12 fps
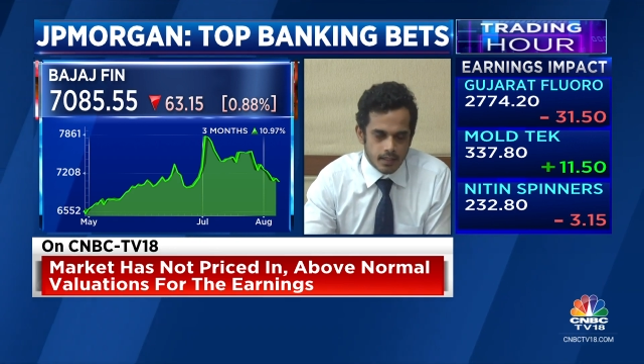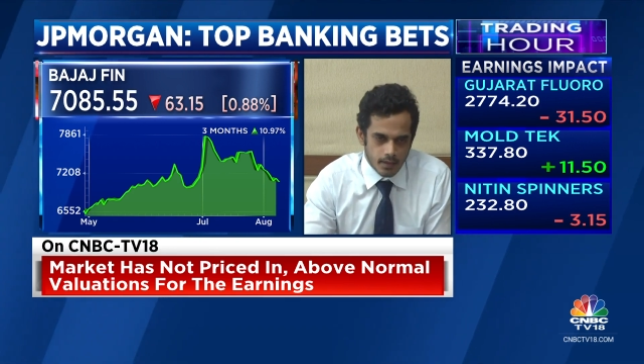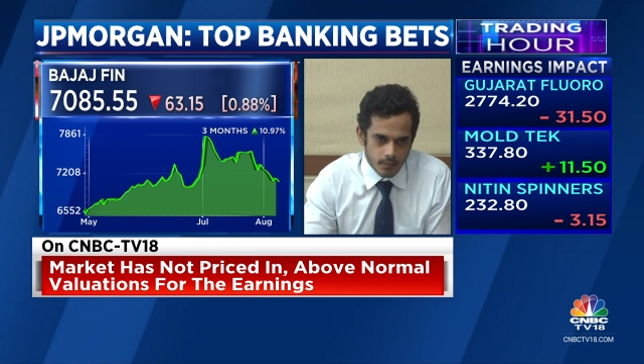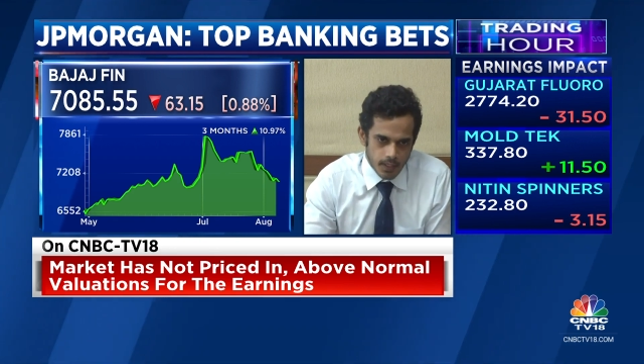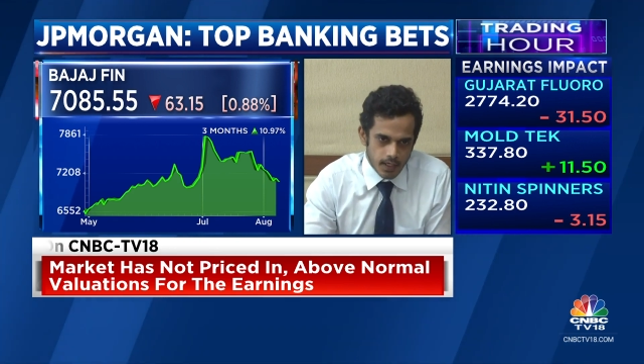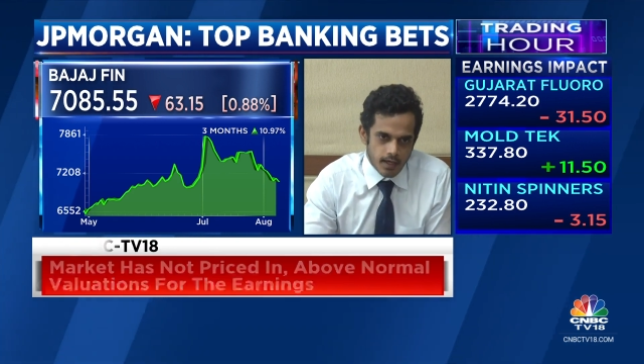
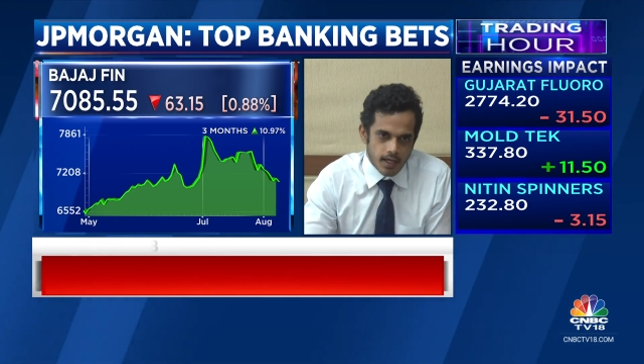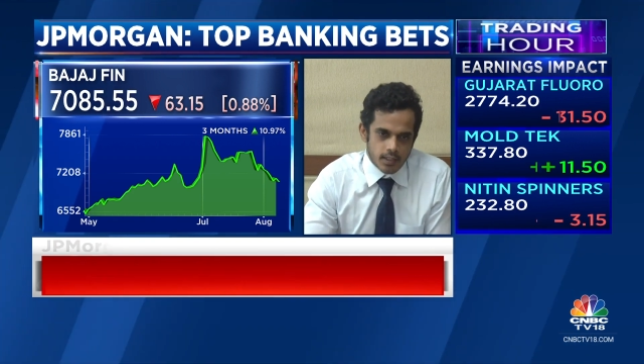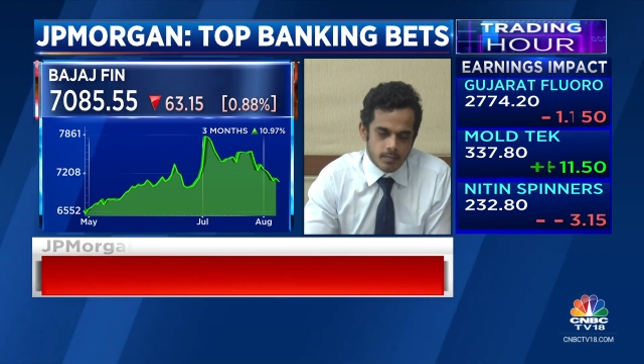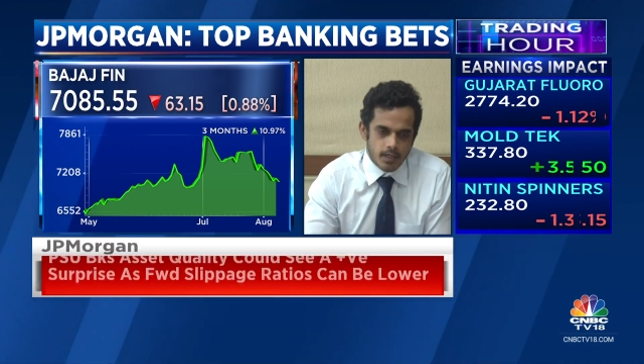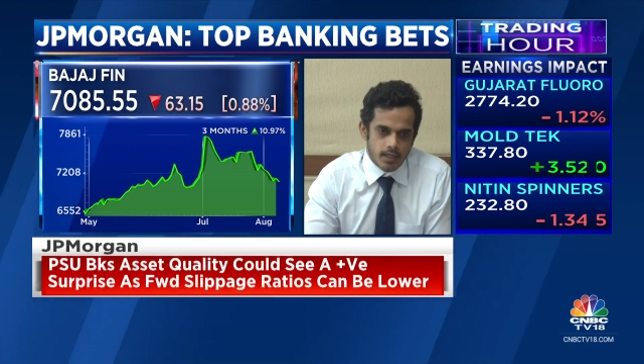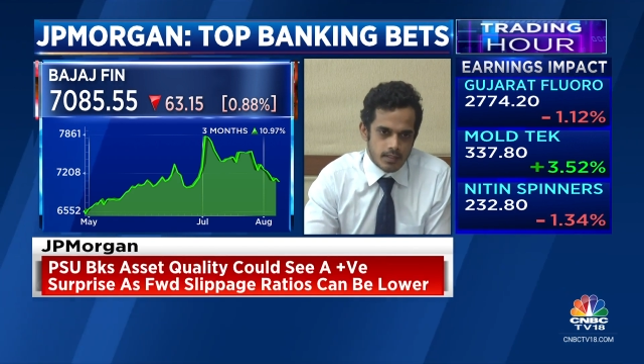a very
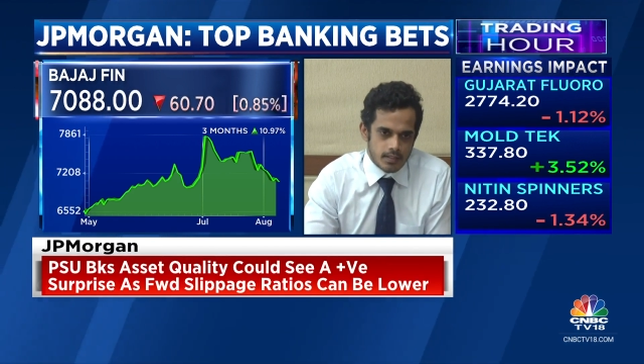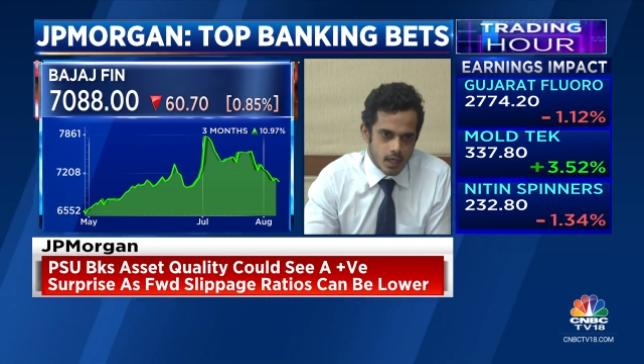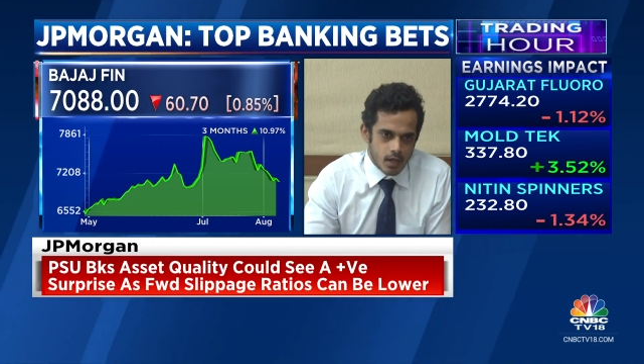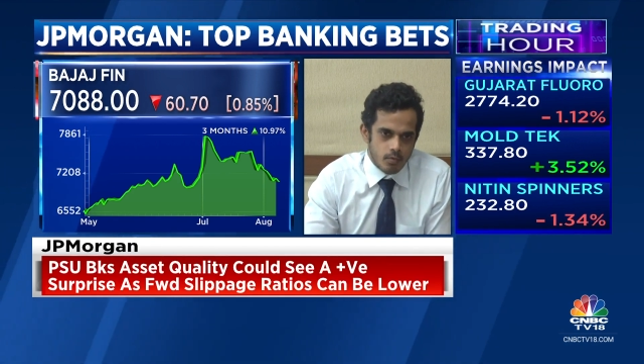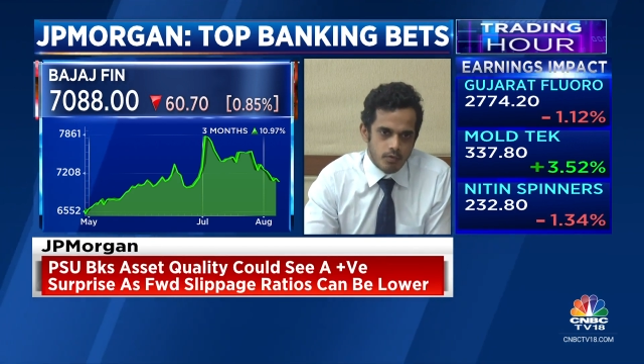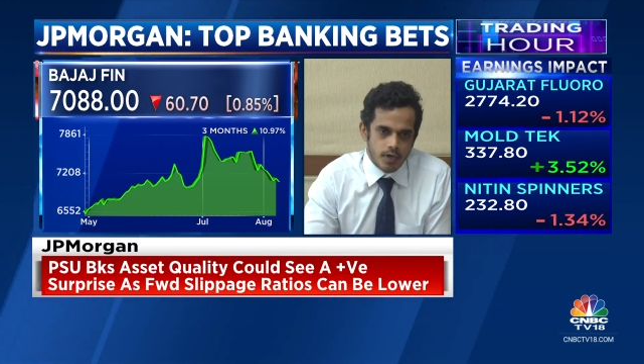large player is
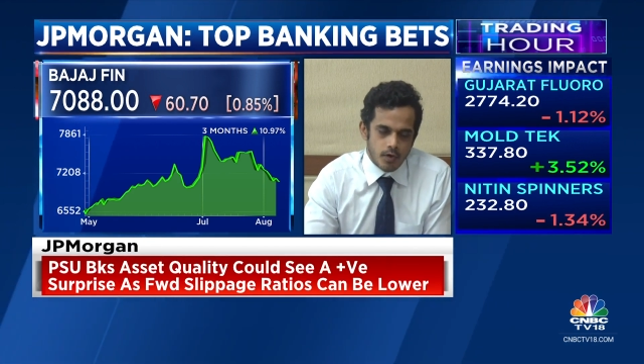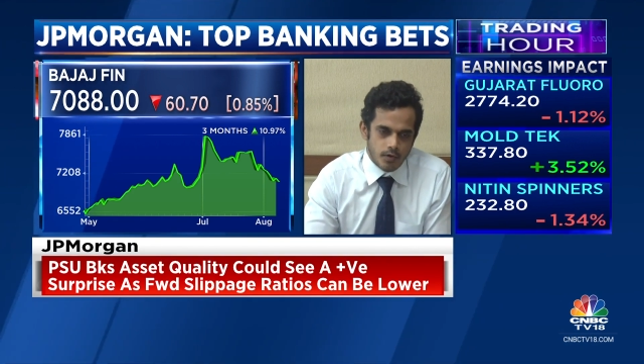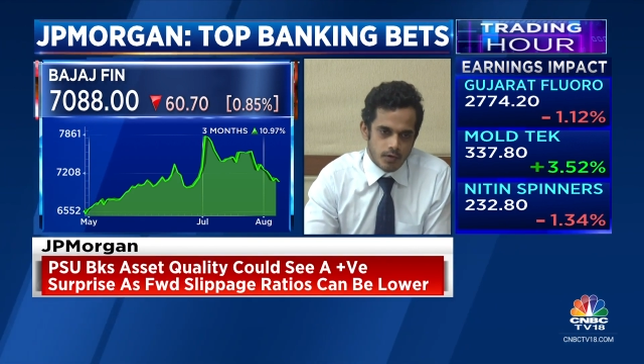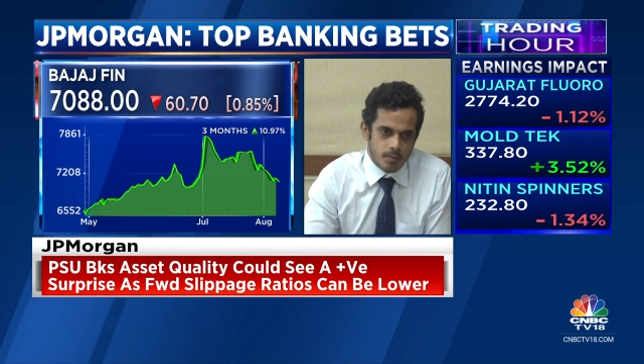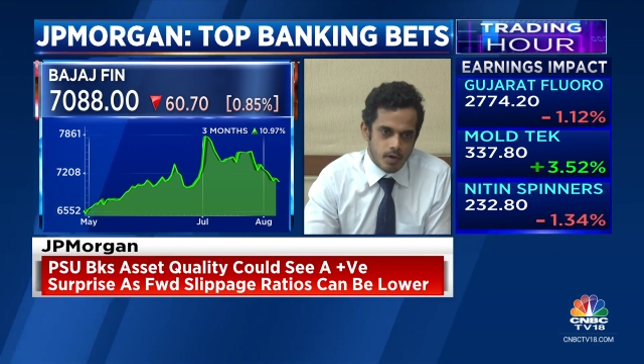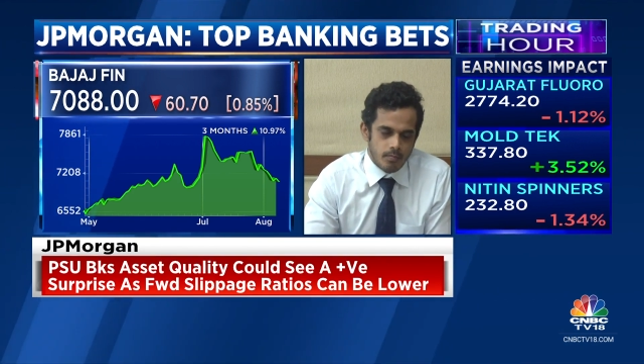now moved
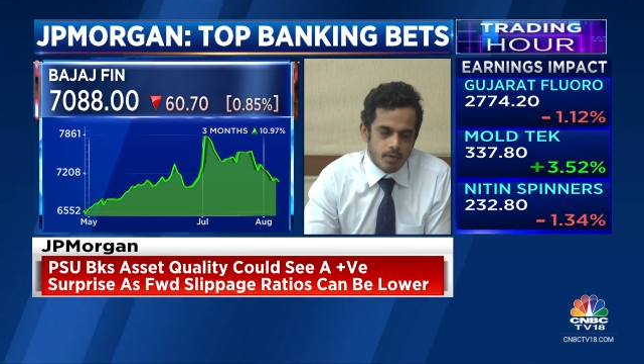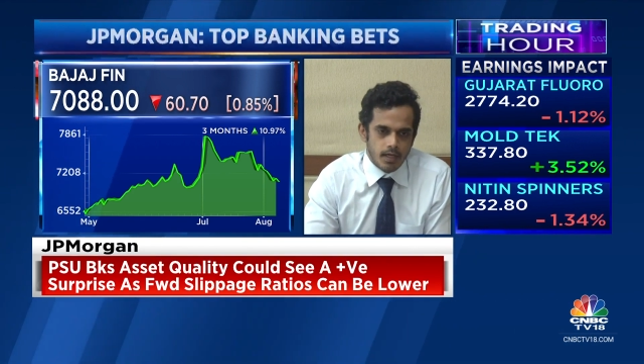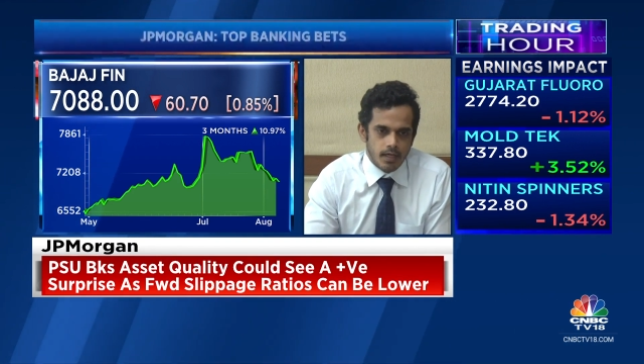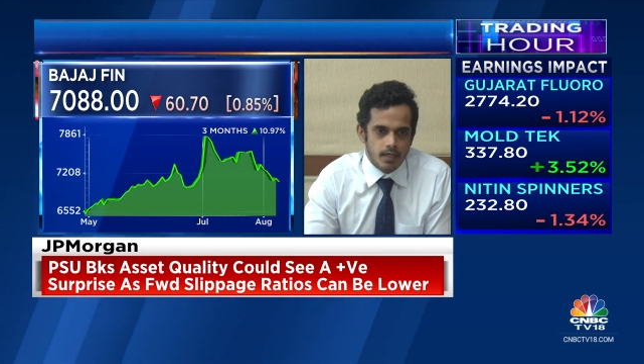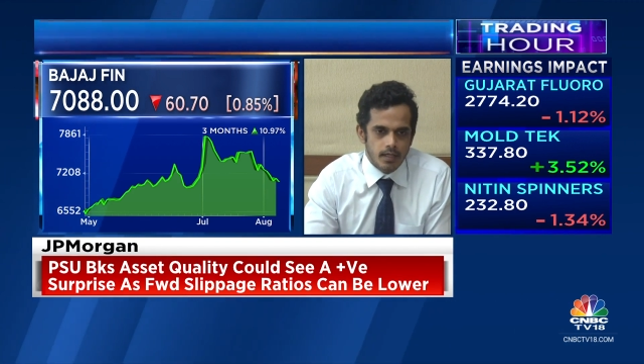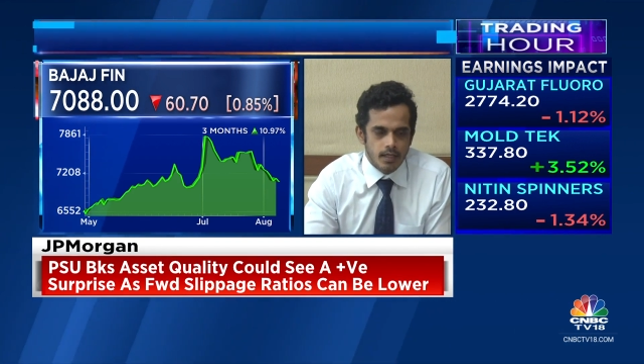out of the bond
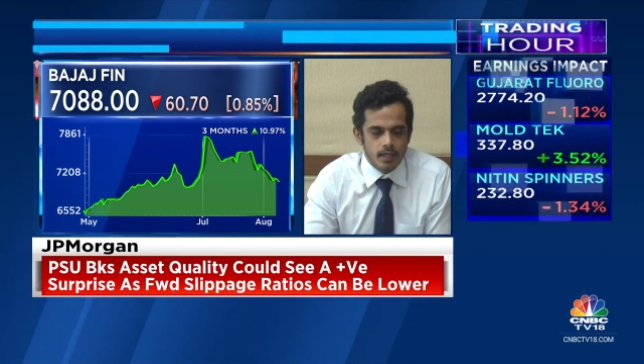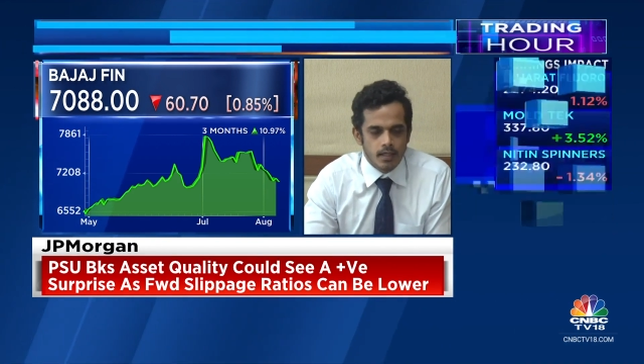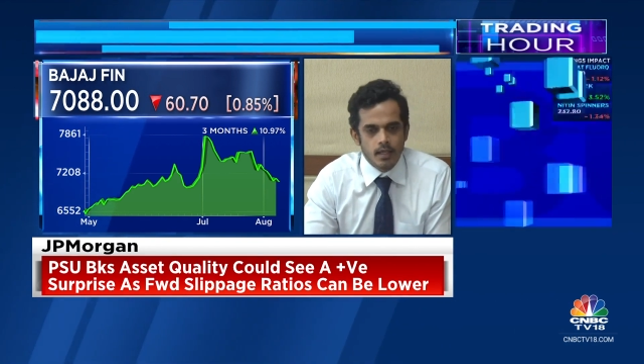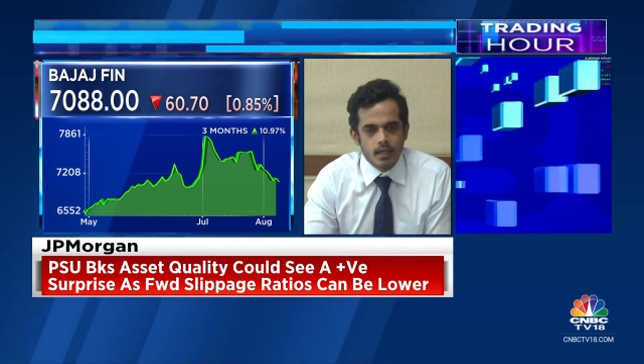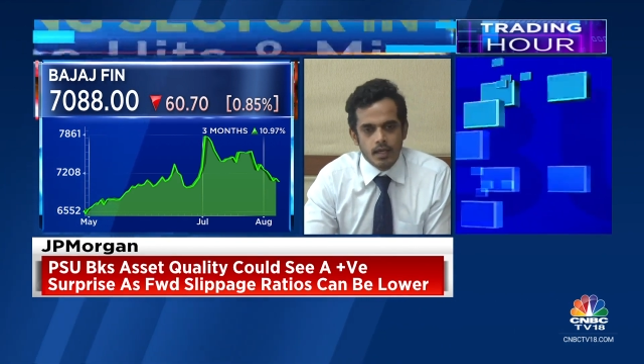market.